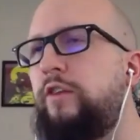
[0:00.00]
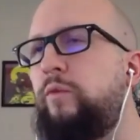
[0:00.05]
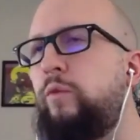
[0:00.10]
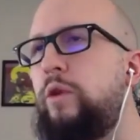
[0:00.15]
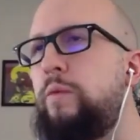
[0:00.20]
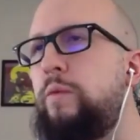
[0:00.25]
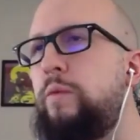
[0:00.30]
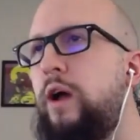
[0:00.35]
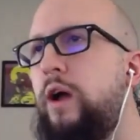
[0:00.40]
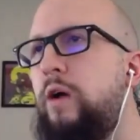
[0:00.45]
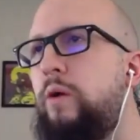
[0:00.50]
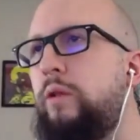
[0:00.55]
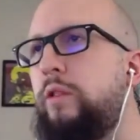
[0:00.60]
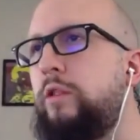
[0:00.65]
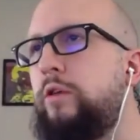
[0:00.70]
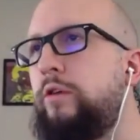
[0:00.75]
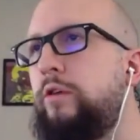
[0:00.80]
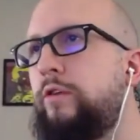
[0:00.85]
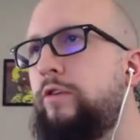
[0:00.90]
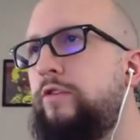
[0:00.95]
to worry about how it
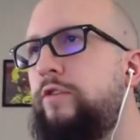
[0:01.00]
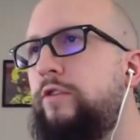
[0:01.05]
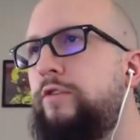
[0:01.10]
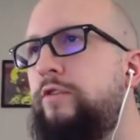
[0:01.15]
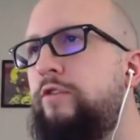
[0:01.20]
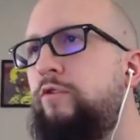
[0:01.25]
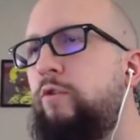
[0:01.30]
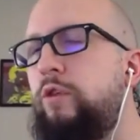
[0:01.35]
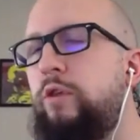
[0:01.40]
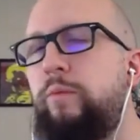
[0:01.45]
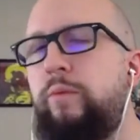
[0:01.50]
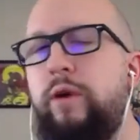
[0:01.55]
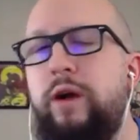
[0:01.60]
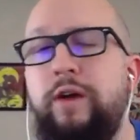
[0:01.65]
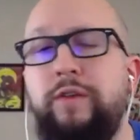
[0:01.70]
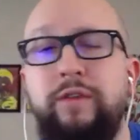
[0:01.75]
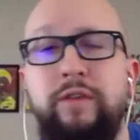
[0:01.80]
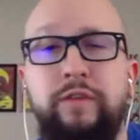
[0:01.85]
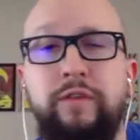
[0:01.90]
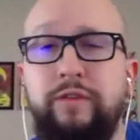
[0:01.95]
looks, just enjoy the
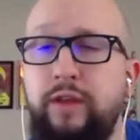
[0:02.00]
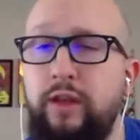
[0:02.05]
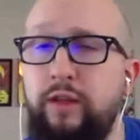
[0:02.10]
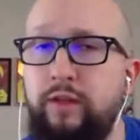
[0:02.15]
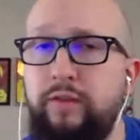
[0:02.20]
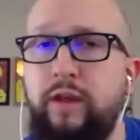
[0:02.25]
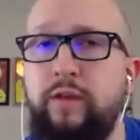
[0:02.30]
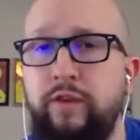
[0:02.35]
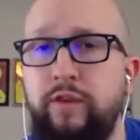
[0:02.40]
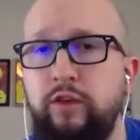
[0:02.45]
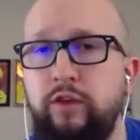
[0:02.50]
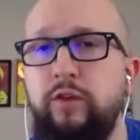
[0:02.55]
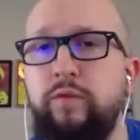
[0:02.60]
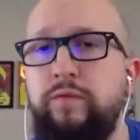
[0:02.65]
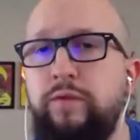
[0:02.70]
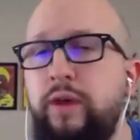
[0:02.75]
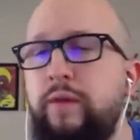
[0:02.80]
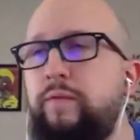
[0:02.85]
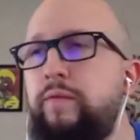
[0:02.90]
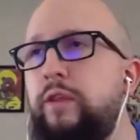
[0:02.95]
process. It sounds like you've
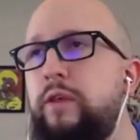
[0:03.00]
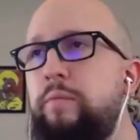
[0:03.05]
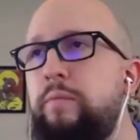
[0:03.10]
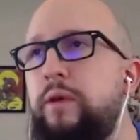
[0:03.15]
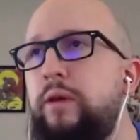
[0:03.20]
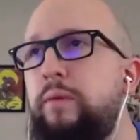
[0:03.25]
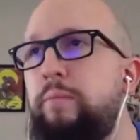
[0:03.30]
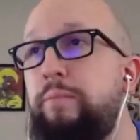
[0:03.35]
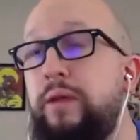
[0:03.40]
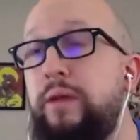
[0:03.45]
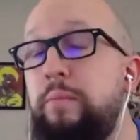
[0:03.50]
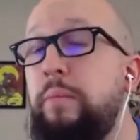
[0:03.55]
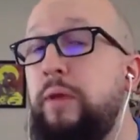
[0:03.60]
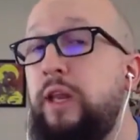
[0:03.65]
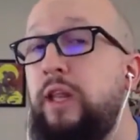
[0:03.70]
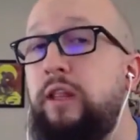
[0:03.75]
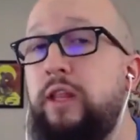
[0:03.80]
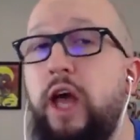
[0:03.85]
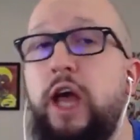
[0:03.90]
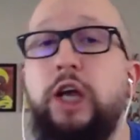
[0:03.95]
definitely been
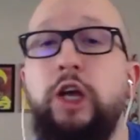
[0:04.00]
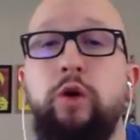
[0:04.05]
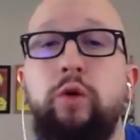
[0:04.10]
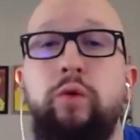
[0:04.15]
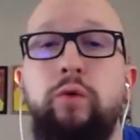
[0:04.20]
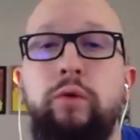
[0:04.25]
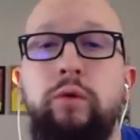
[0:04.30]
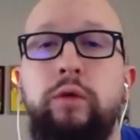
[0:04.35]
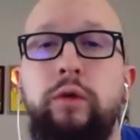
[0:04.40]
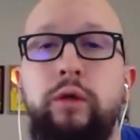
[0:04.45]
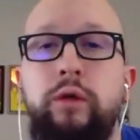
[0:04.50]
meeting that goal.